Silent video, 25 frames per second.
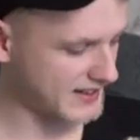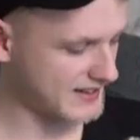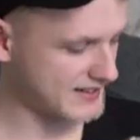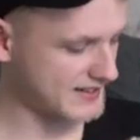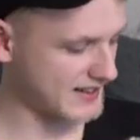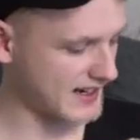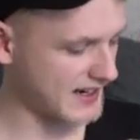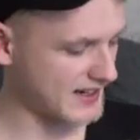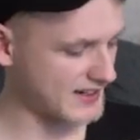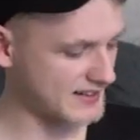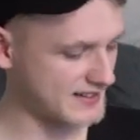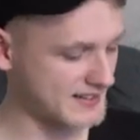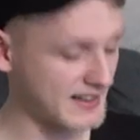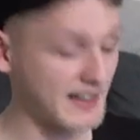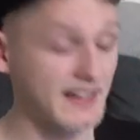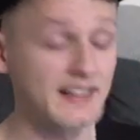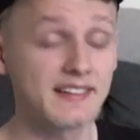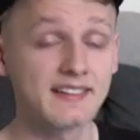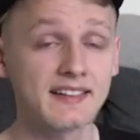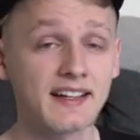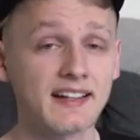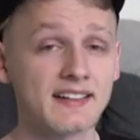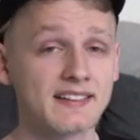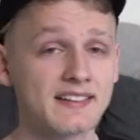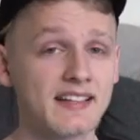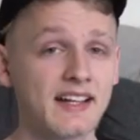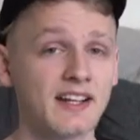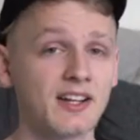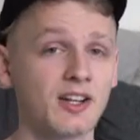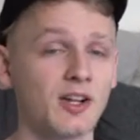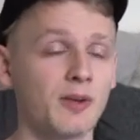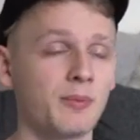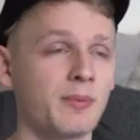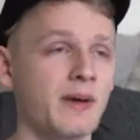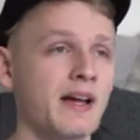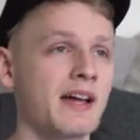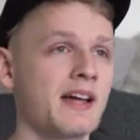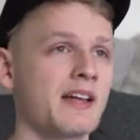Stanley's eye is getting a lot
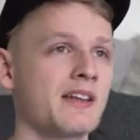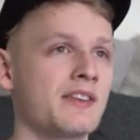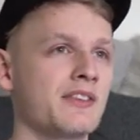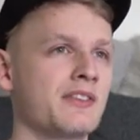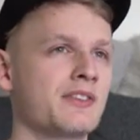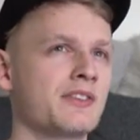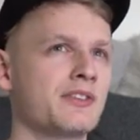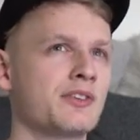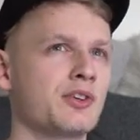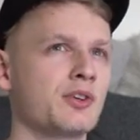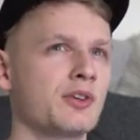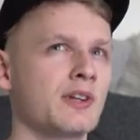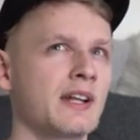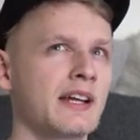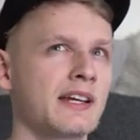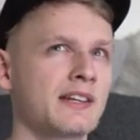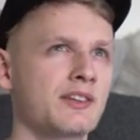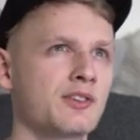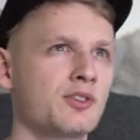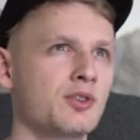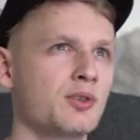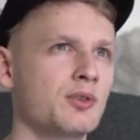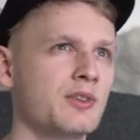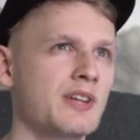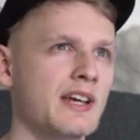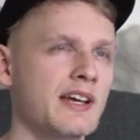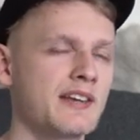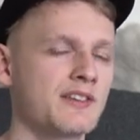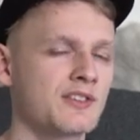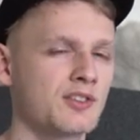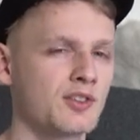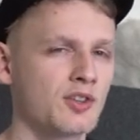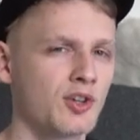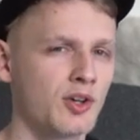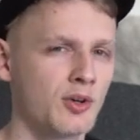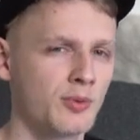better. Two days ago,